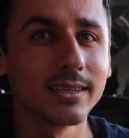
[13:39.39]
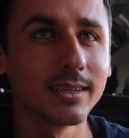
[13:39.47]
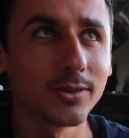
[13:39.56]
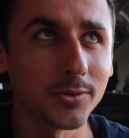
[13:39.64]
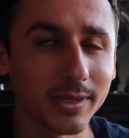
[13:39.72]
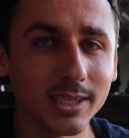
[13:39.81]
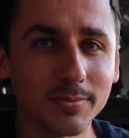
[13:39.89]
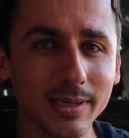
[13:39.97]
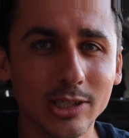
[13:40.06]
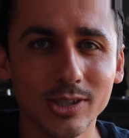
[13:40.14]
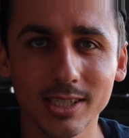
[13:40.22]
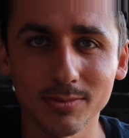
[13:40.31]

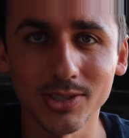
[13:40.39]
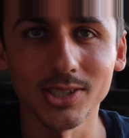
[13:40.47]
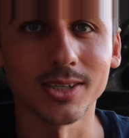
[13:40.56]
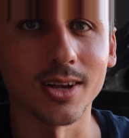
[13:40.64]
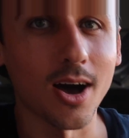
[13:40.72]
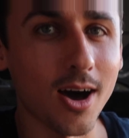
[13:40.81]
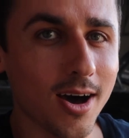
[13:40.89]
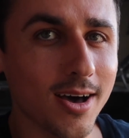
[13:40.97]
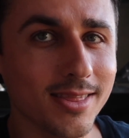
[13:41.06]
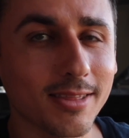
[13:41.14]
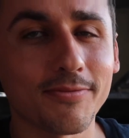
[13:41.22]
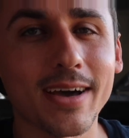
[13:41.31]
3-speed transmission
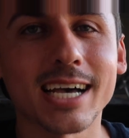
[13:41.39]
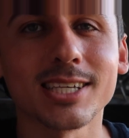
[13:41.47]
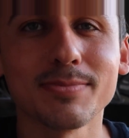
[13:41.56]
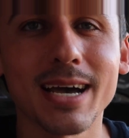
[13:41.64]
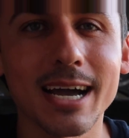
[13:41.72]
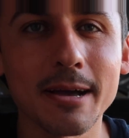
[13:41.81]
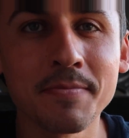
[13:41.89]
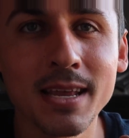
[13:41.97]
on the fastback